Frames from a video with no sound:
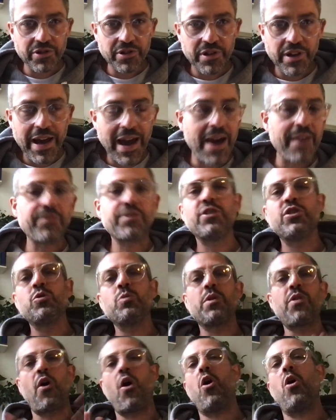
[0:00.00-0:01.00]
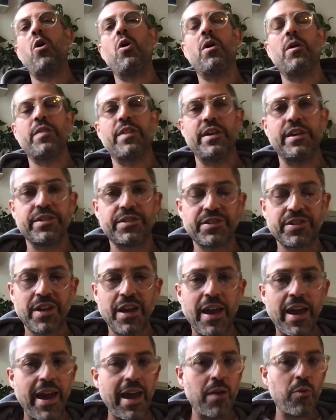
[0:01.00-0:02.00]
have to do with all this?
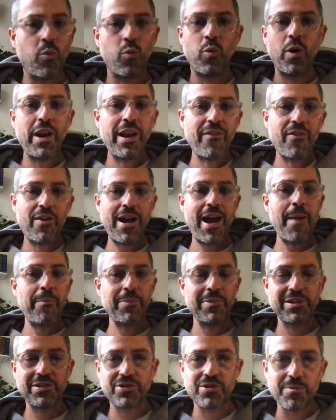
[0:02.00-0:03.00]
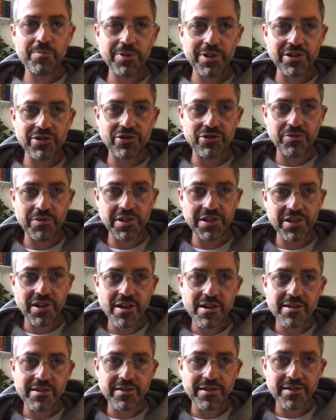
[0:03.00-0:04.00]
And whatever happened to surplus
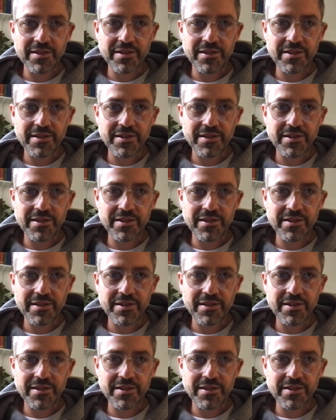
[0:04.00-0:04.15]
jouissance?